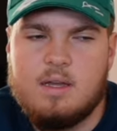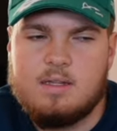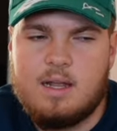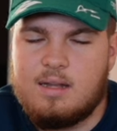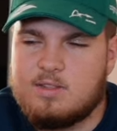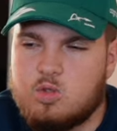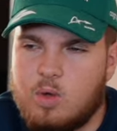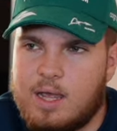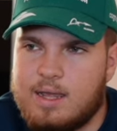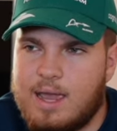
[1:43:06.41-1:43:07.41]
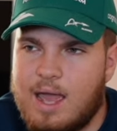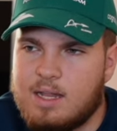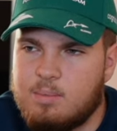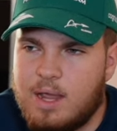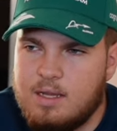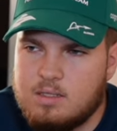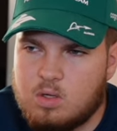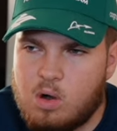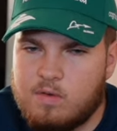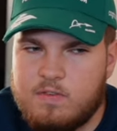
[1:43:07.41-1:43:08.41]
Then let's do a animate
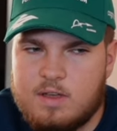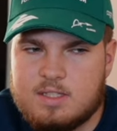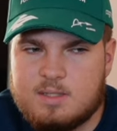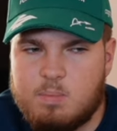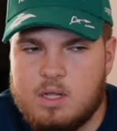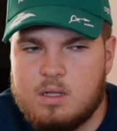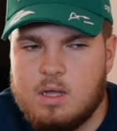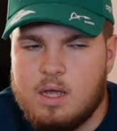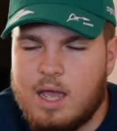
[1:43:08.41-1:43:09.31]
of spin,